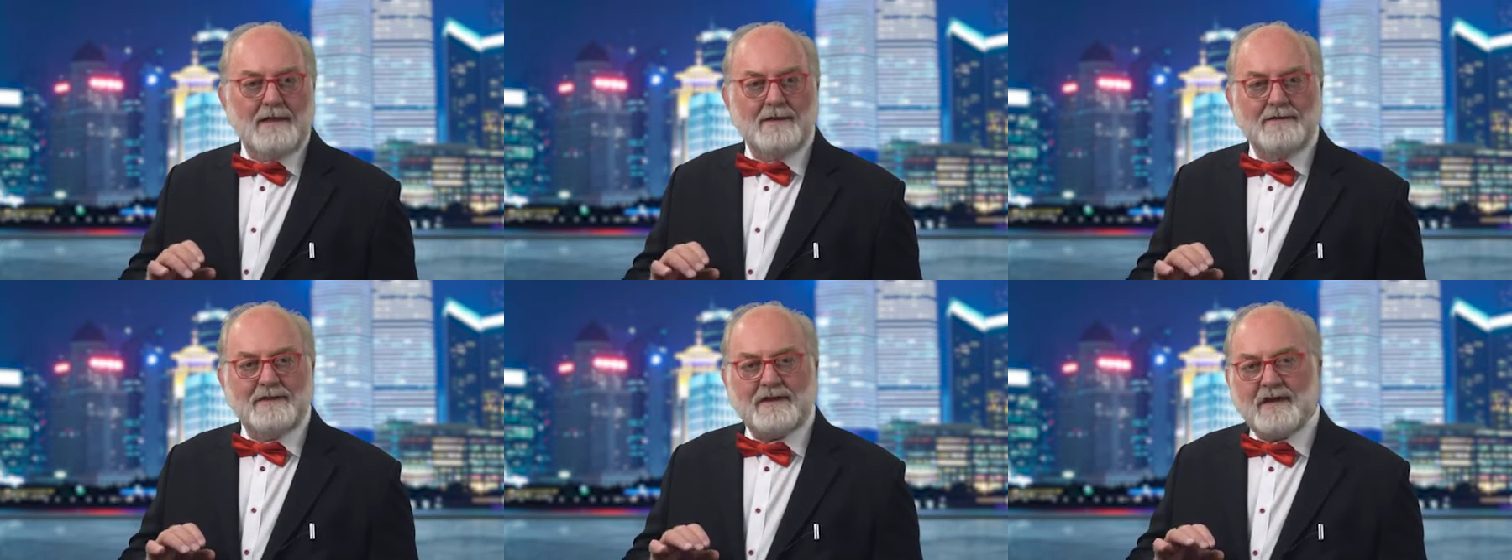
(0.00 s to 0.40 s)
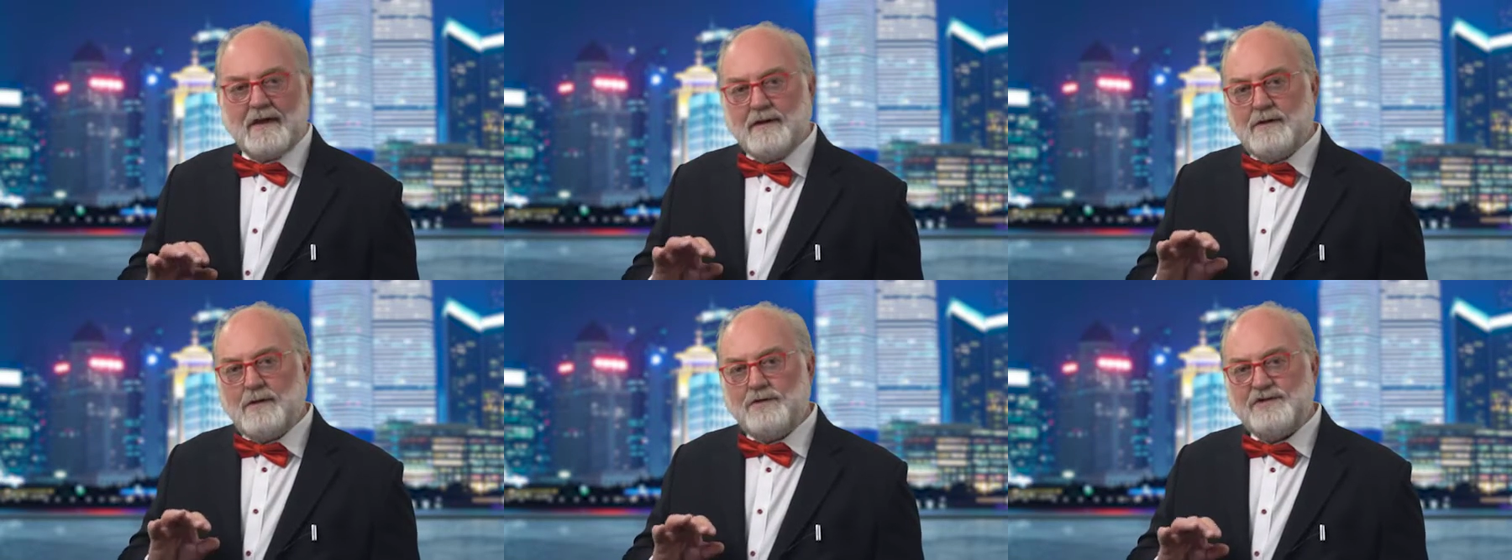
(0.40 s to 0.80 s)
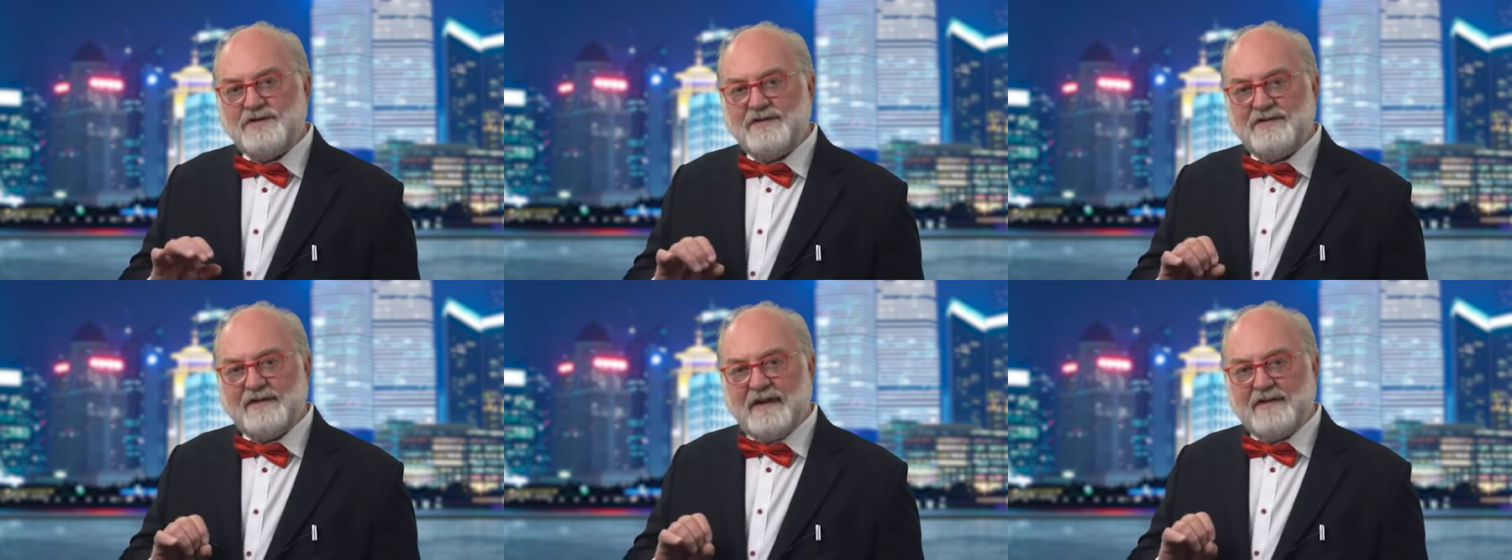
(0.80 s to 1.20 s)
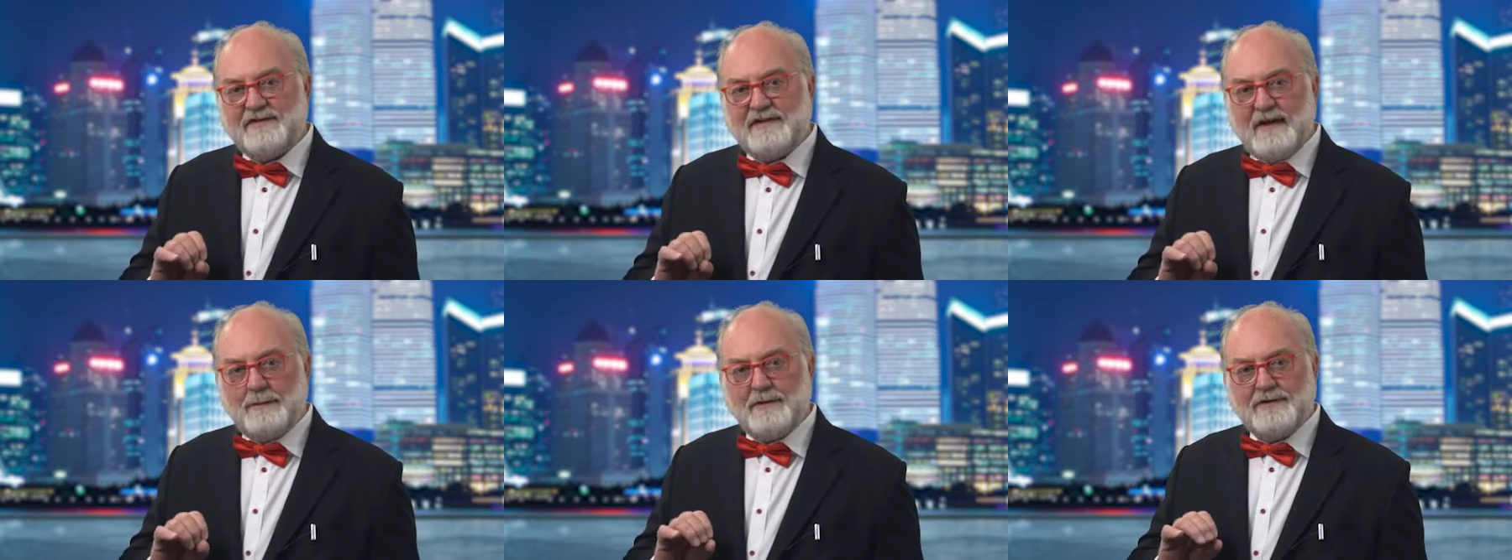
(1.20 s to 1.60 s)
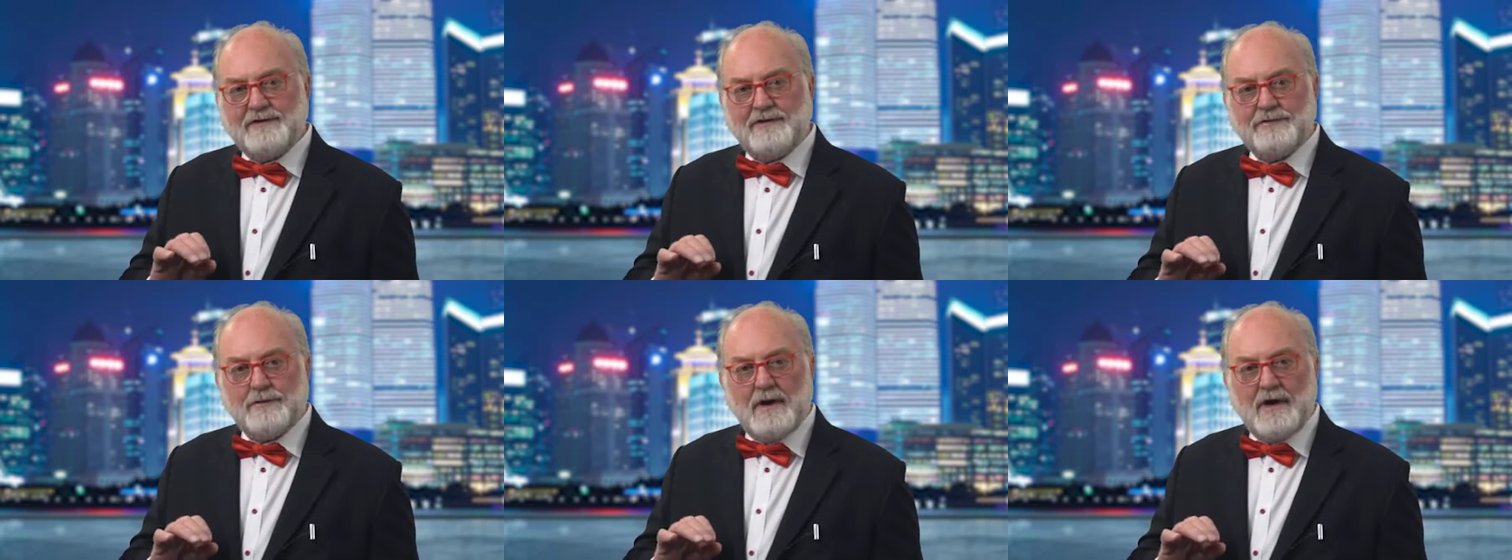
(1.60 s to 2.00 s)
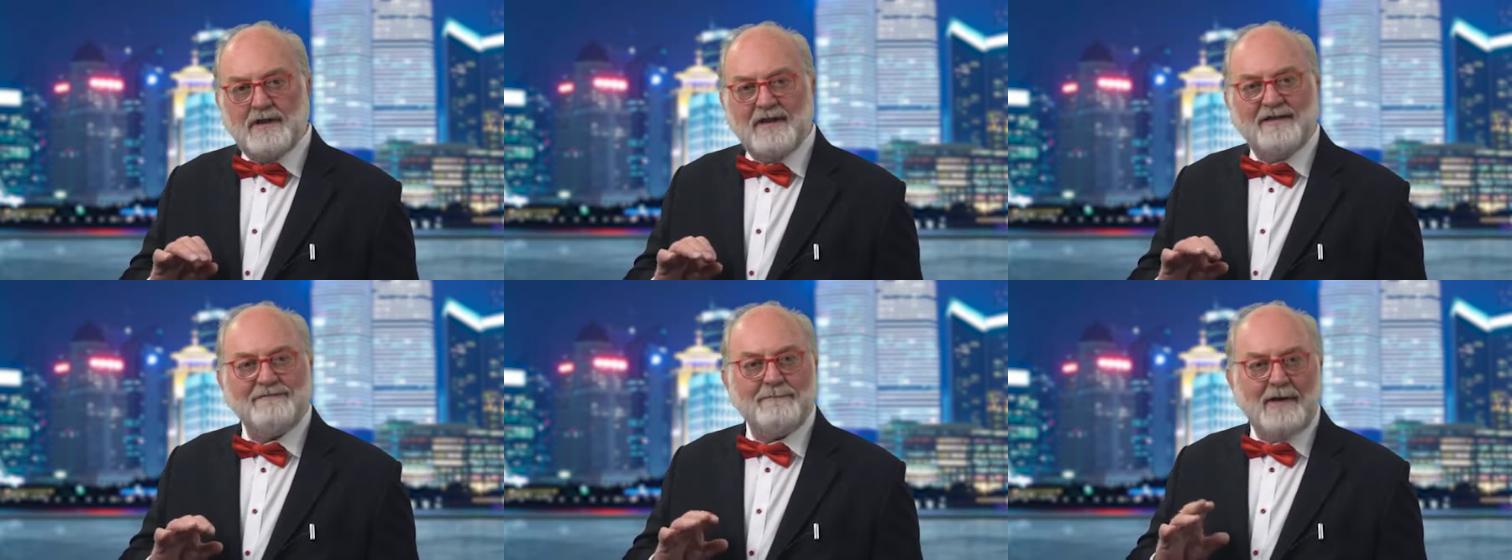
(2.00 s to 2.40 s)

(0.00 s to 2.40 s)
The conclusions I was able to draw left